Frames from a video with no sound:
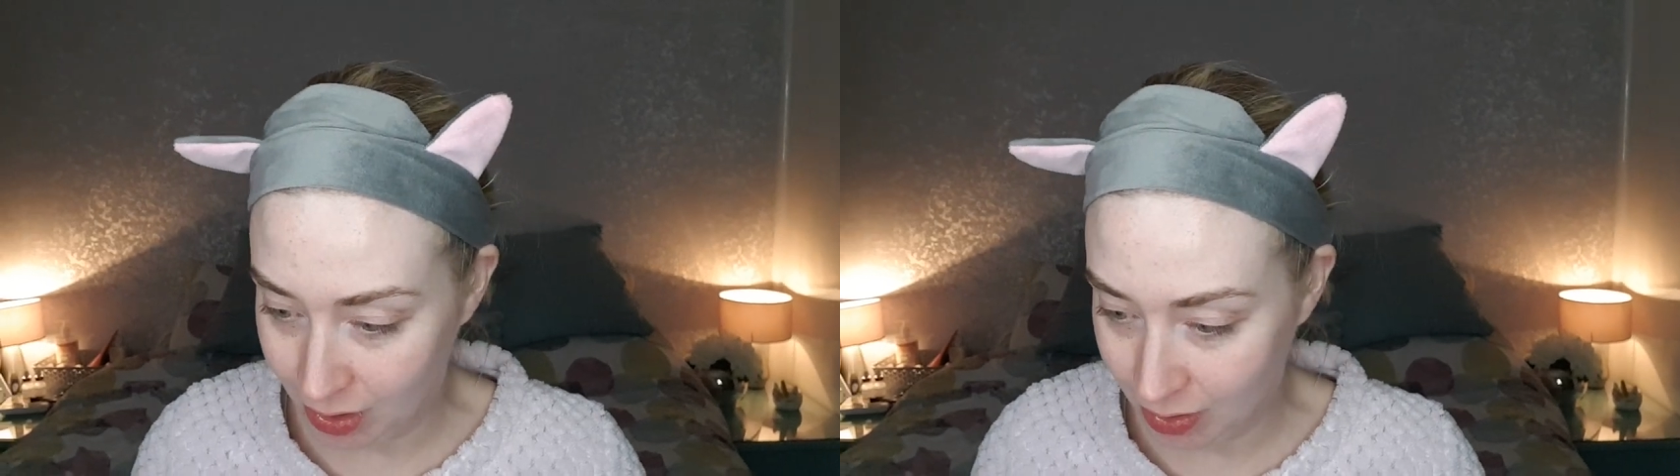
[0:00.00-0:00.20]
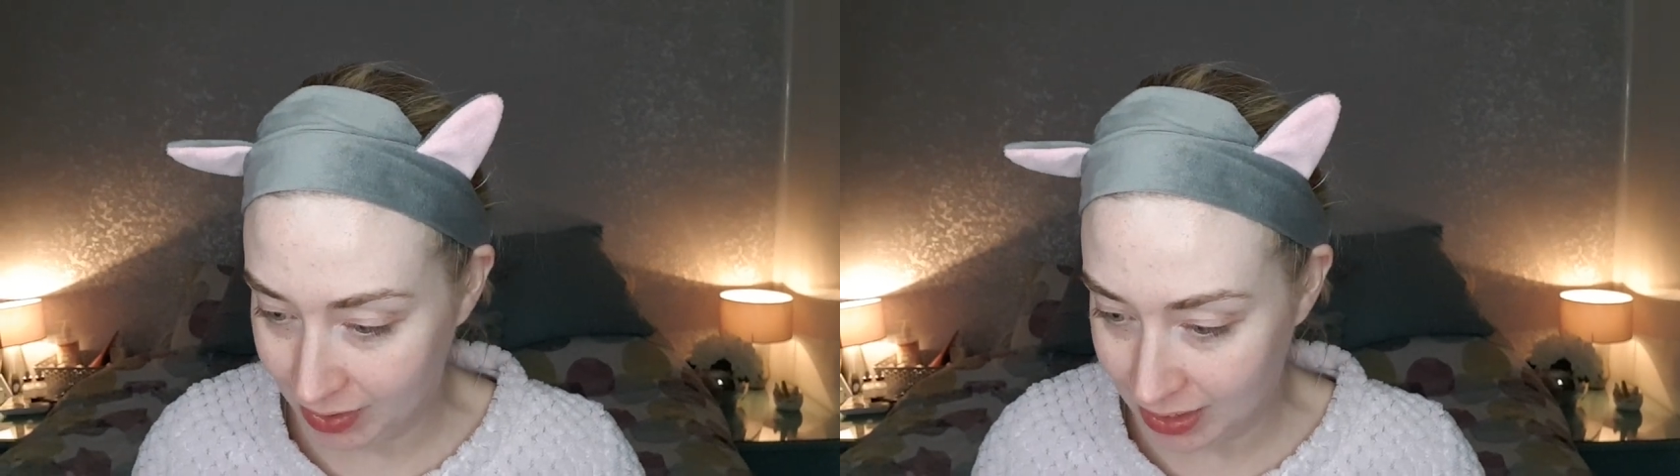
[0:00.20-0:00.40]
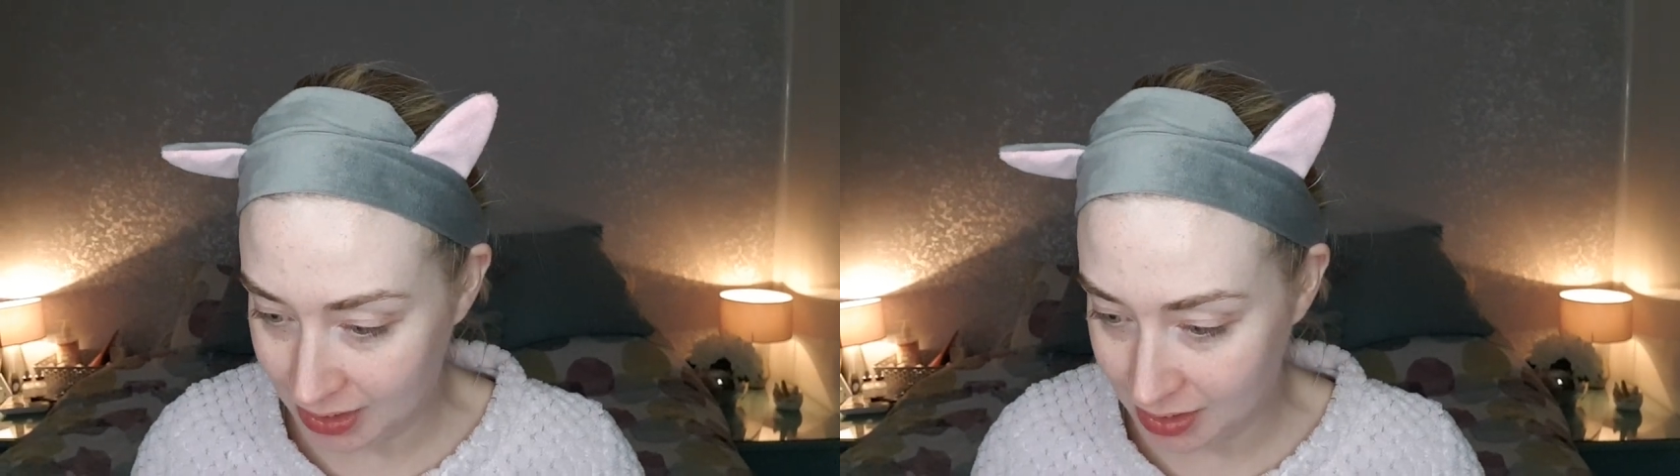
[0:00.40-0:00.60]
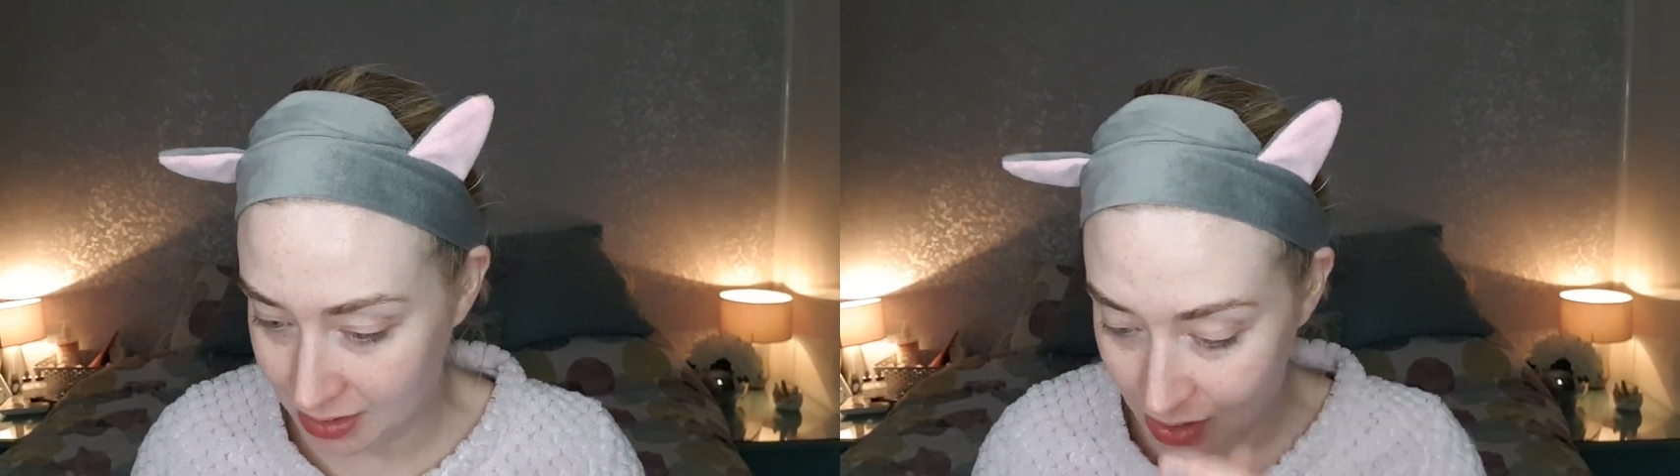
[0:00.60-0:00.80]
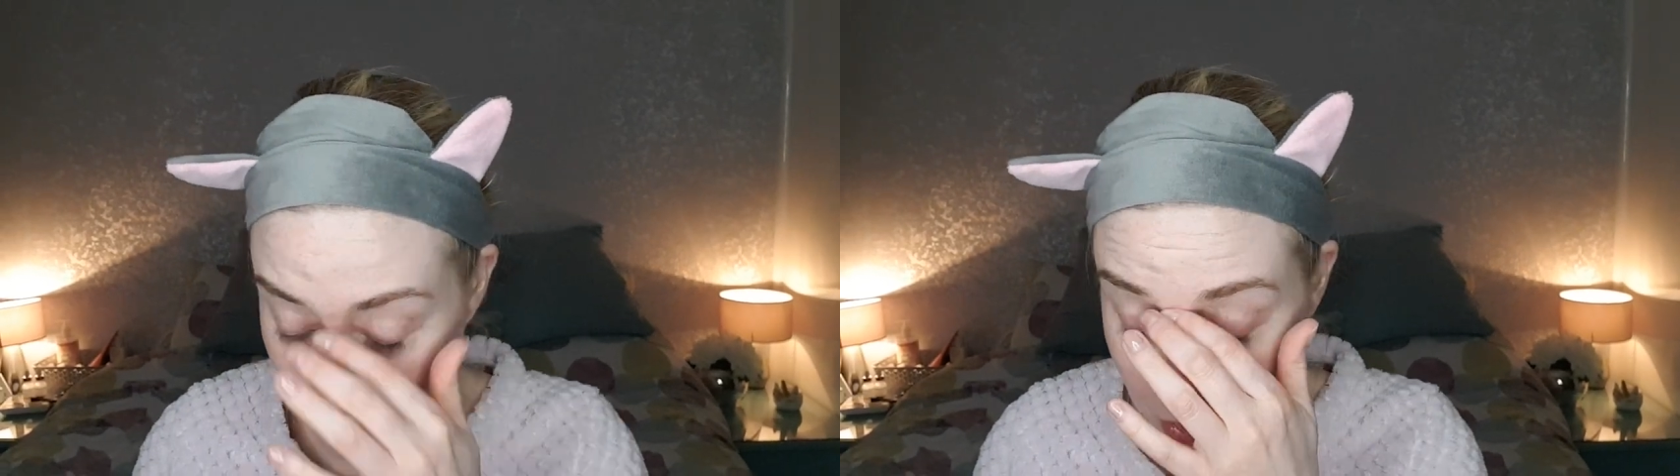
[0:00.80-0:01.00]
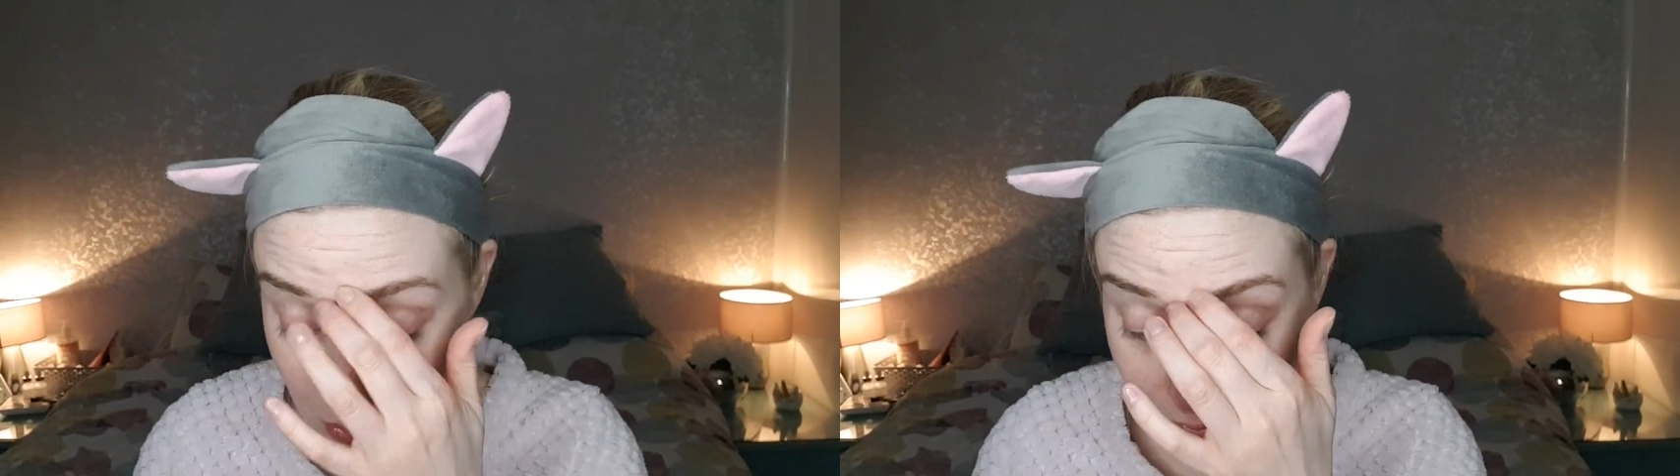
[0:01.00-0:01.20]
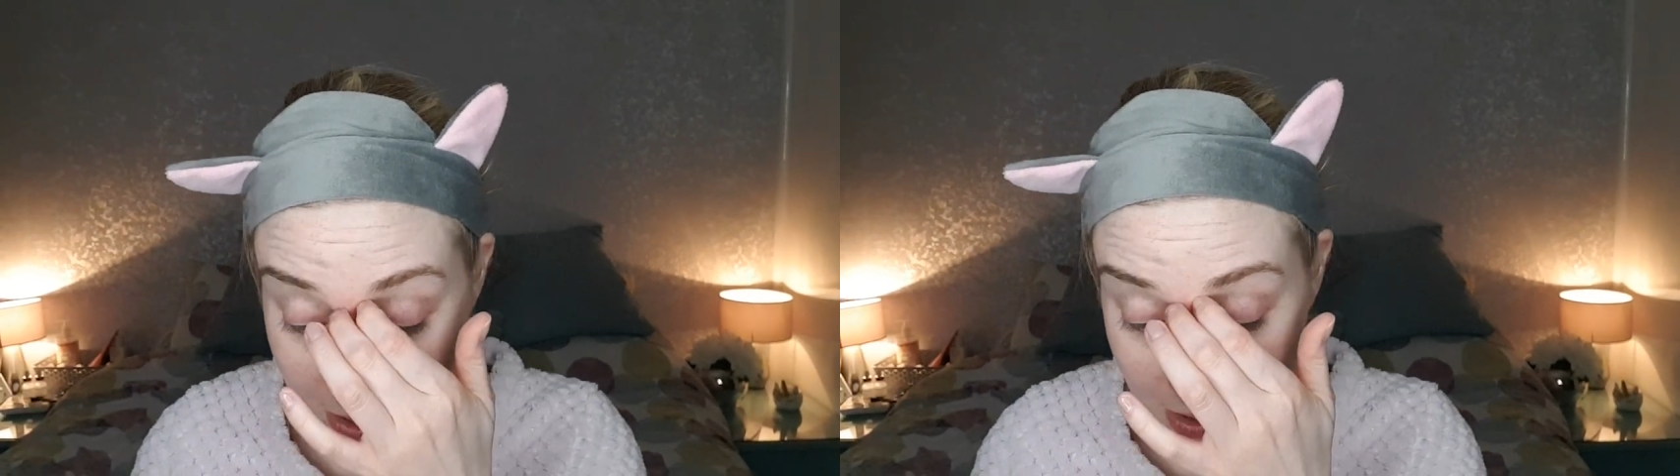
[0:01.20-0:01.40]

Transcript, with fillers: lot of English in there. Oh, no, there is.